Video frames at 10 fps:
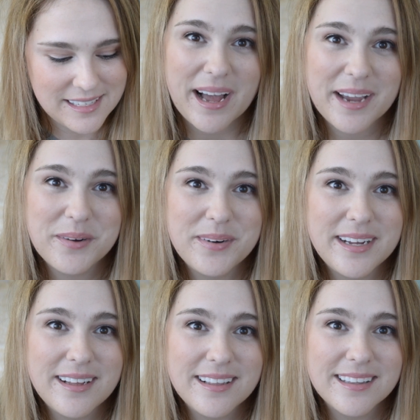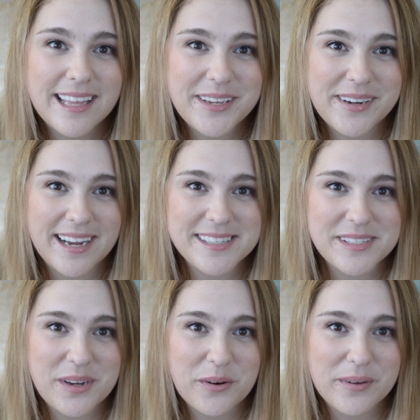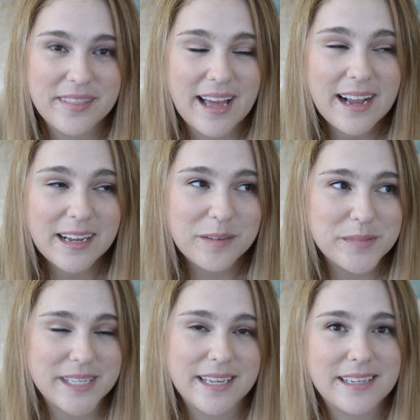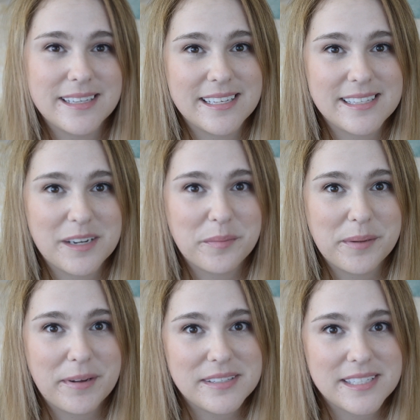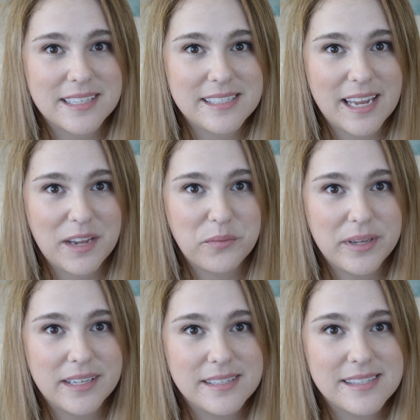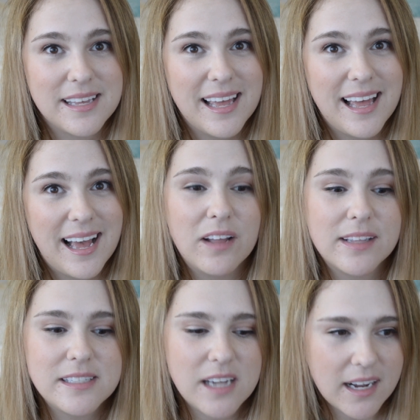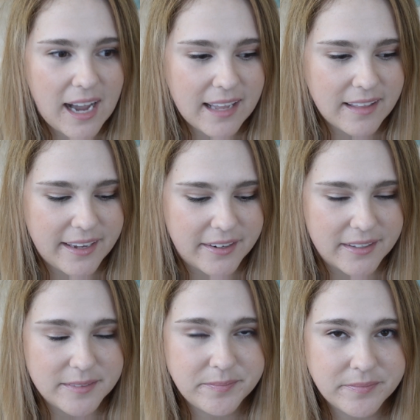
I will let you guys know when that comes in. They said it'll be about 6 to 8 weeks. Now let's talk eyeliner.